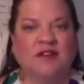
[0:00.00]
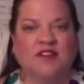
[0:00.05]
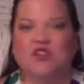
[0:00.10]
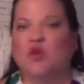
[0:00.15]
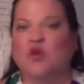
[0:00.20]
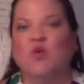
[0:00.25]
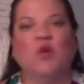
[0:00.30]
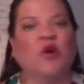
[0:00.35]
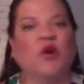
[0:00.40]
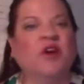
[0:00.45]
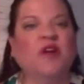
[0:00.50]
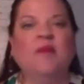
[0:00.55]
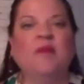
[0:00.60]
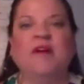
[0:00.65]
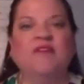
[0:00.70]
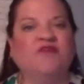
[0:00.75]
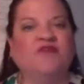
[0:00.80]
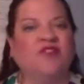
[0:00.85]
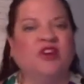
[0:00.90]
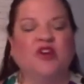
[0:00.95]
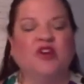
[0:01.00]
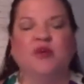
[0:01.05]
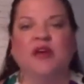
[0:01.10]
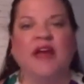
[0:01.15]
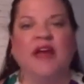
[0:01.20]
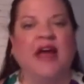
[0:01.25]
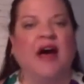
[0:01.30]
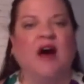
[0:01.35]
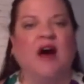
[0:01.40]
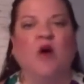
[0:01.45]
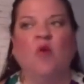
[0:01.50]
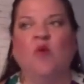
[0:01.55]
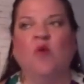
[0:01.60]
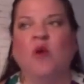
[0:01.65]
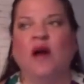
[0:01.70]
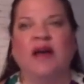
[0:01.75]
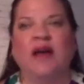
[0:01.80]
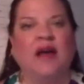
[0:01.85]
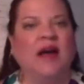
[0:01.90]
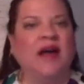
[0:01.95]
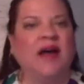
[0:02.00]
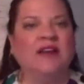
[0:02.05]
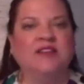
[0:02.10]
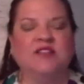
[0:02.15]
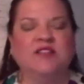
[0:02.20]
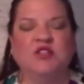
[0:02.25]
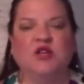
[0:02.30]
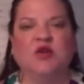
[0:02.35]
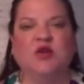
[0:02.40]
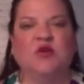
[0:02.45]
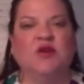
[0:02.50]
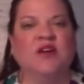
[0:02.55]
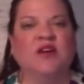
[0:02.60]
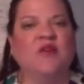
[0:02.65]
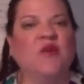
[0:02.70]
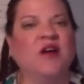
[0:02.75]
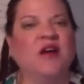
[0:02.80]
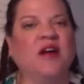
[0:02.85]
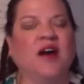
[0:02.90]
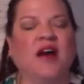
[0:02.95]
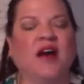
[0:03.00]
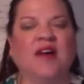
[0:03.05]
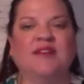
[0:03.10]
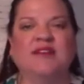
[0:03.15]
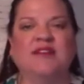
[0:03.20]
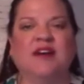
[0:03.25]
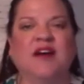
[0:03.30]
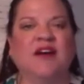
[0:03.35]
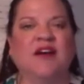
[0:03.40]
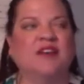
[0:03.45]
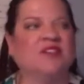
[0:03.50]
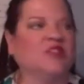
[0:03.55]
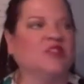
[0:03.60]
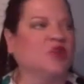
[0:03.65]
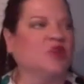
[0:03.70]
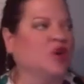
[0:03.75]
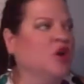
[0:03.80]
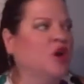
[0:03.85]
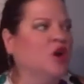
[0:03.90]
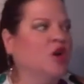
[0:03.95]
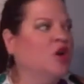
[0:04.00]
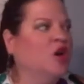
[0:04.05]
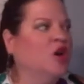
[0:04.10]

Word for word: Don't worry about figuring out why God is doing what God does or